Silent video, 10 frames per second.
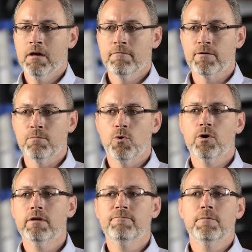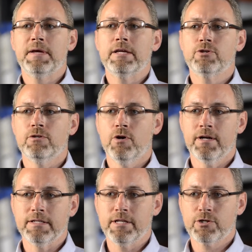For more information
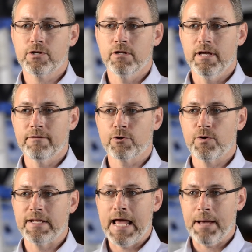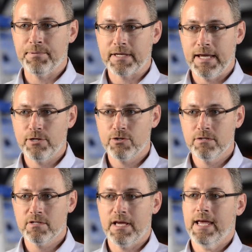on additional Evergreen
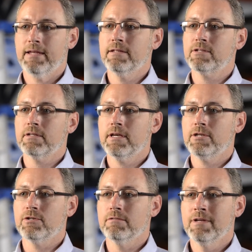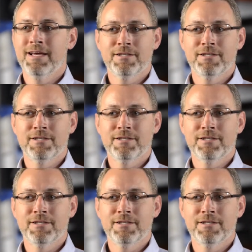applications and installation,